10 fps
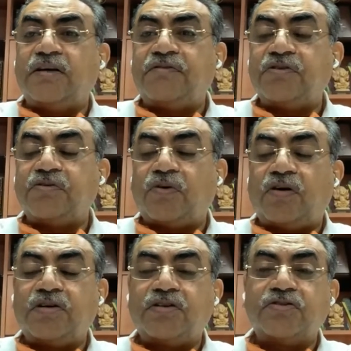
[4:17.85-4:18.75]
if you
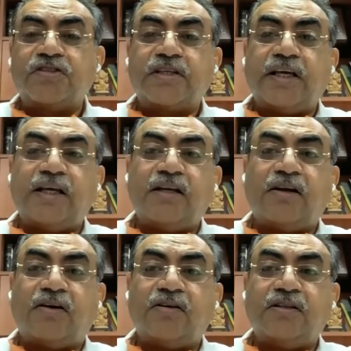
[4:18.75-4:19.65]
want to
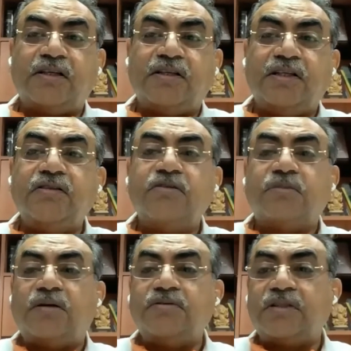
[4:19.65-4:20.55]
scale on the new
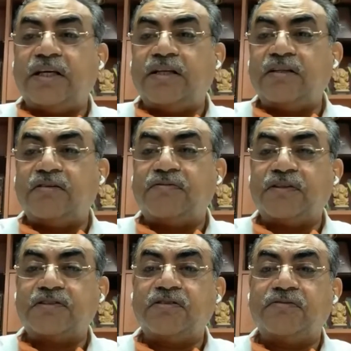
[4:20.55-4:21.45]
mountain,
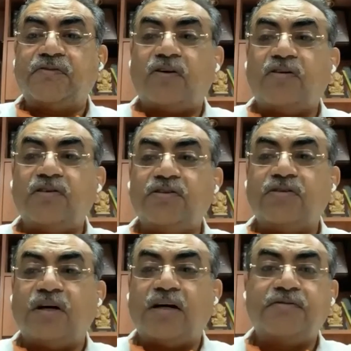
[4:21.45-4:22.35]
first of all,
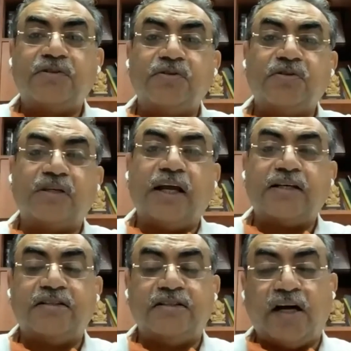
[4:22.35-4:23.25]
you have to
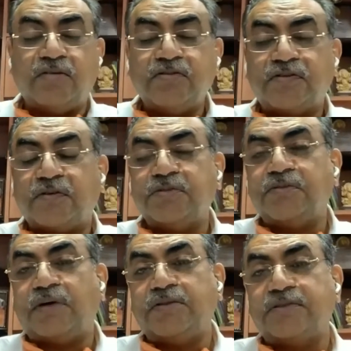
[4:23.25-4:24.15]
get down from
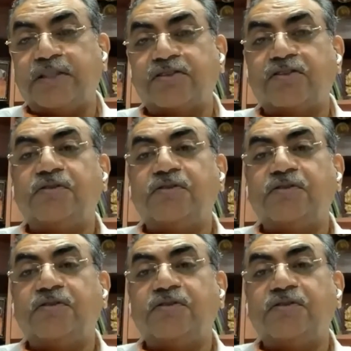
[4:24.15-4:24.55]
the mountain.